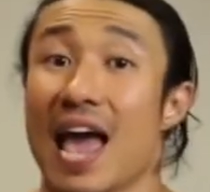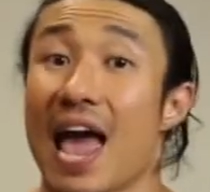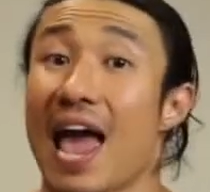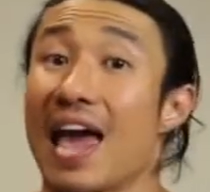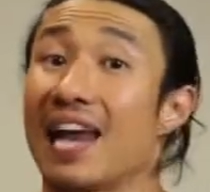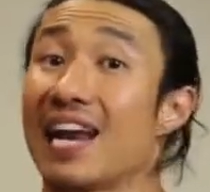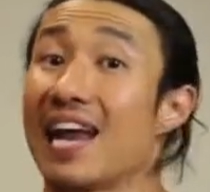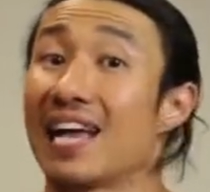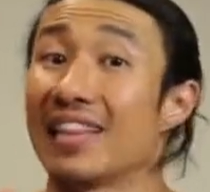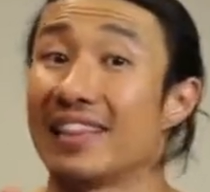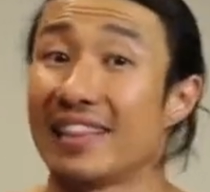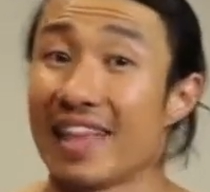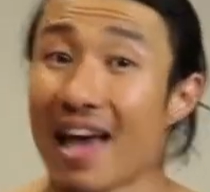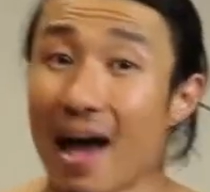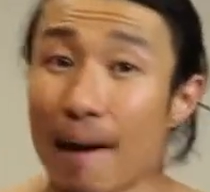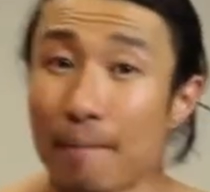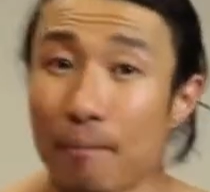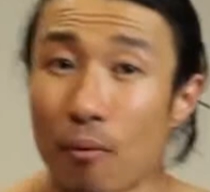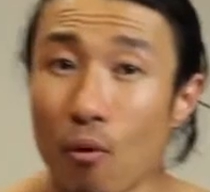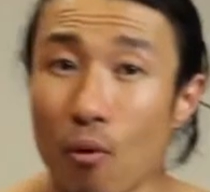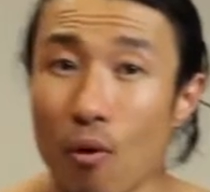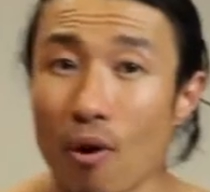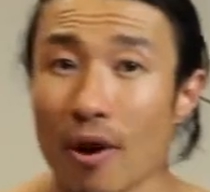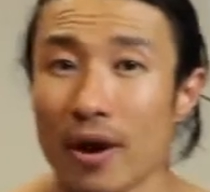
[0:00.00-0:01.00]
and at
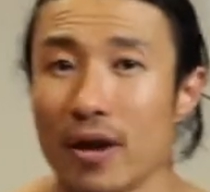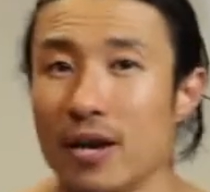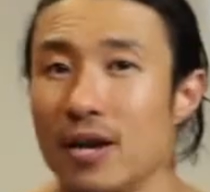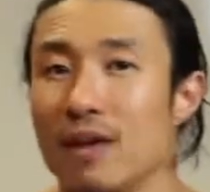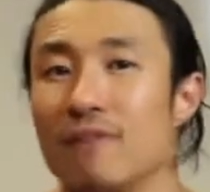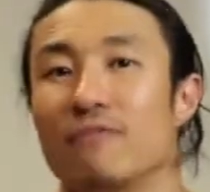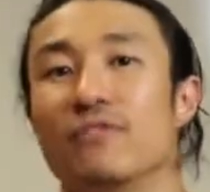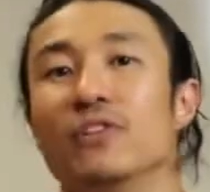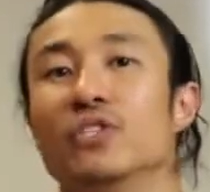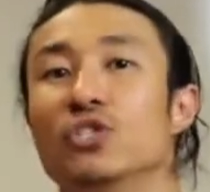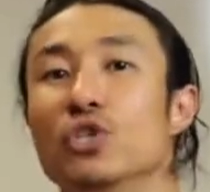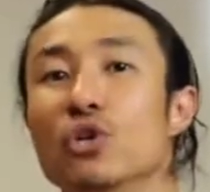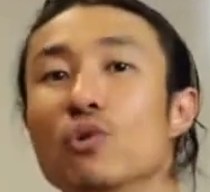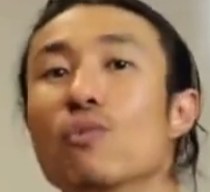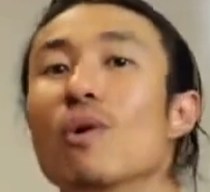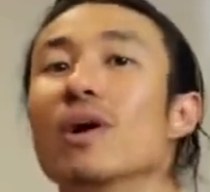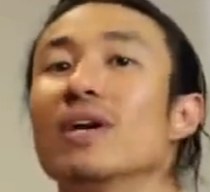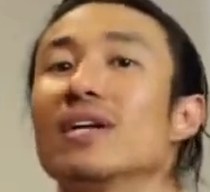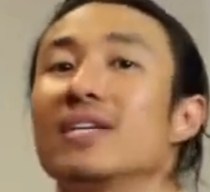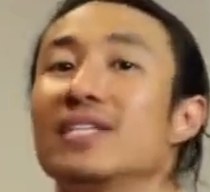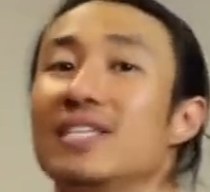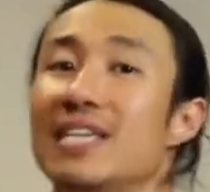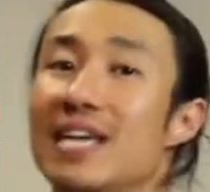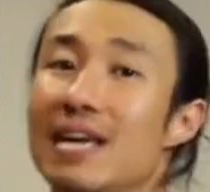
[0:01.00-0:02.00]
that point, if you do
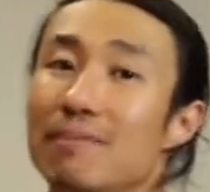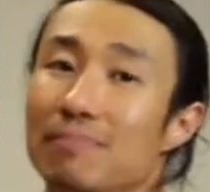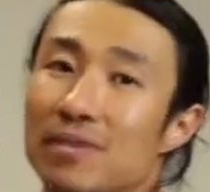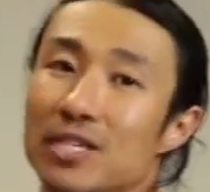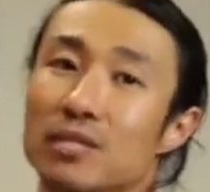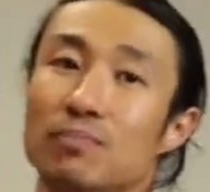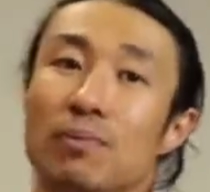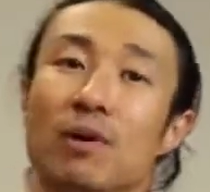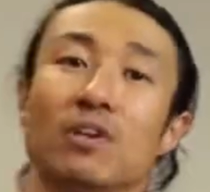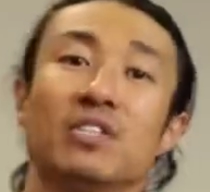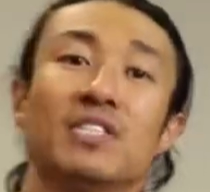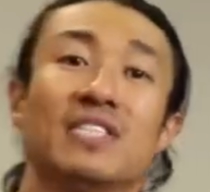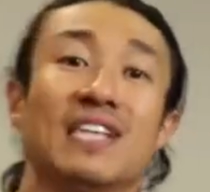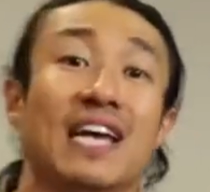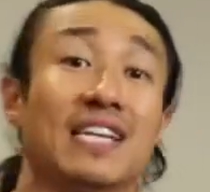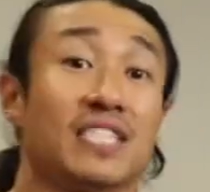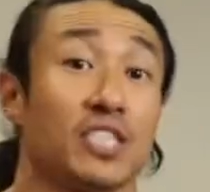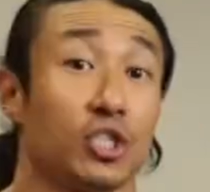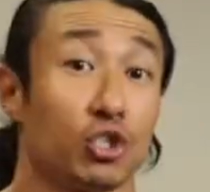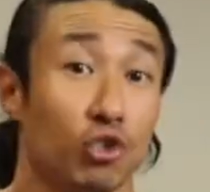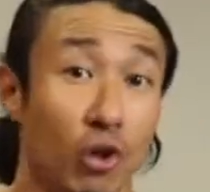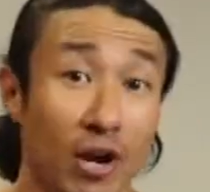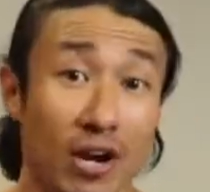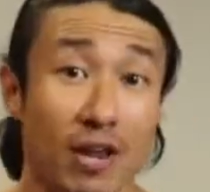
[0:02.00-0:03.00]
want to keep this person as
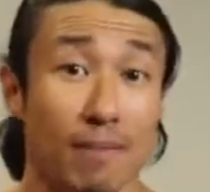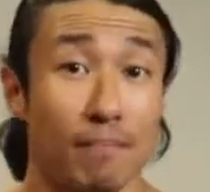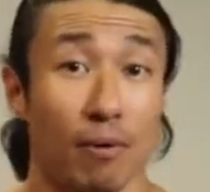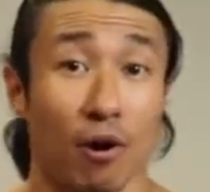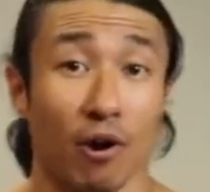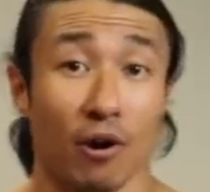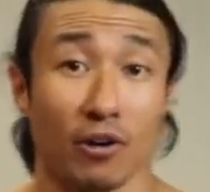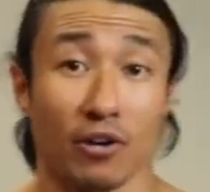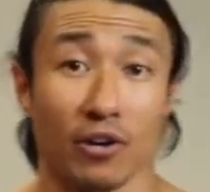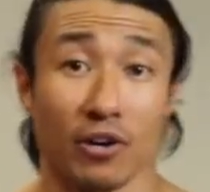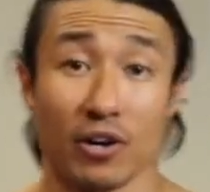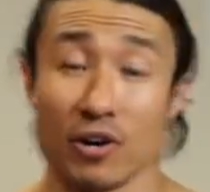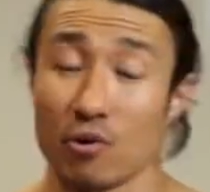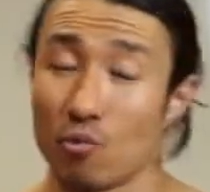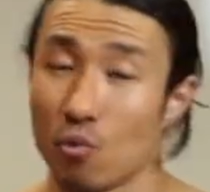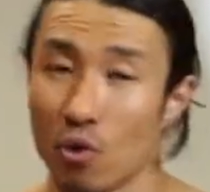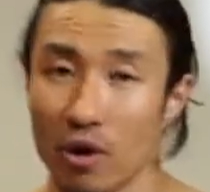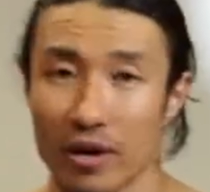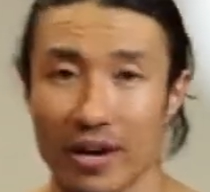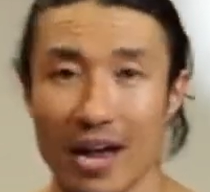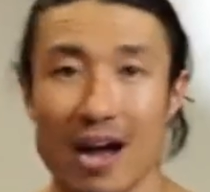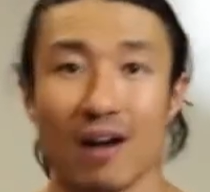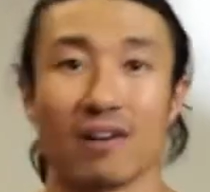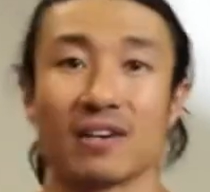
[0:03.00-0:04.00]
a training partner and
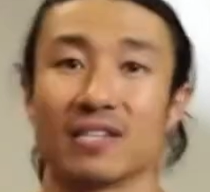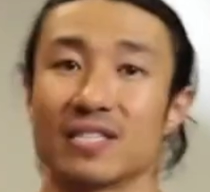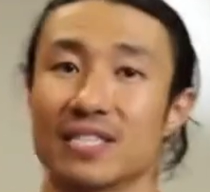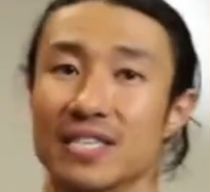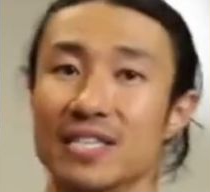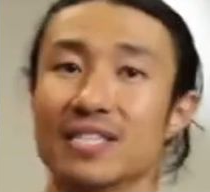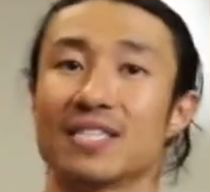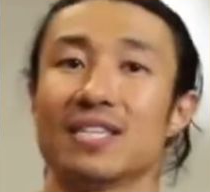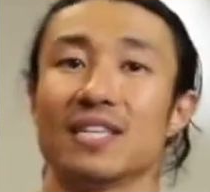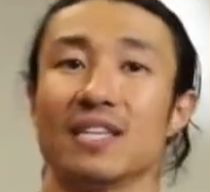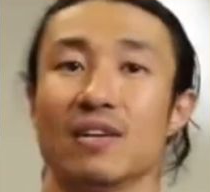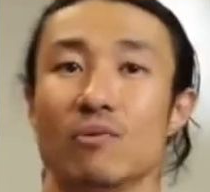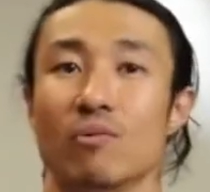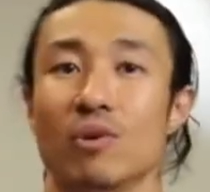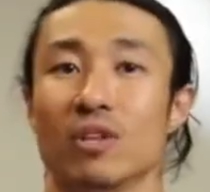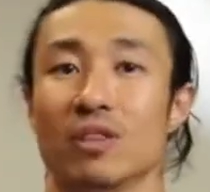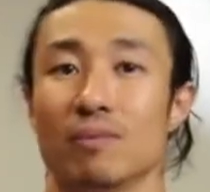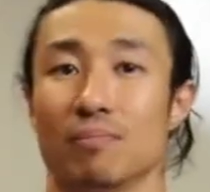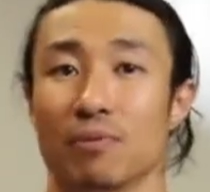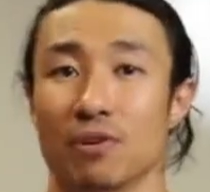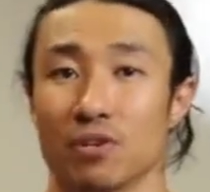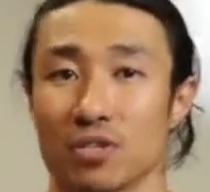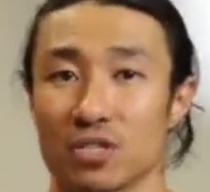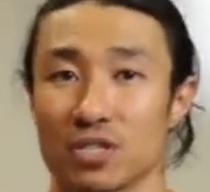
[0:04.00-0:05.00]
work out consistently with
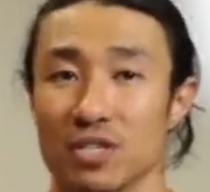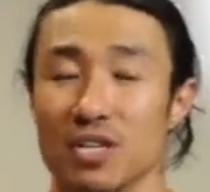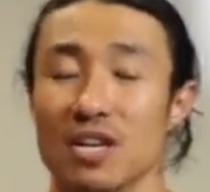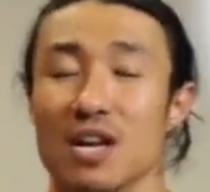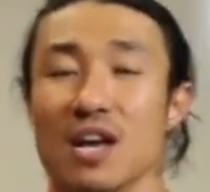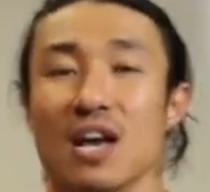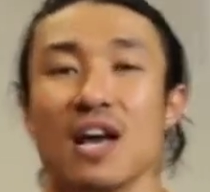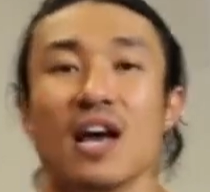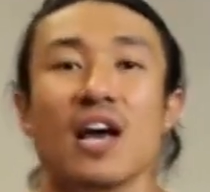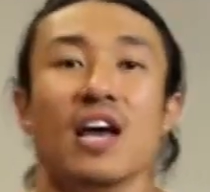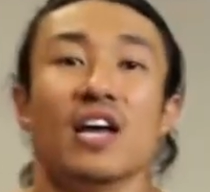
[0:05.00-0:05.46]
the person,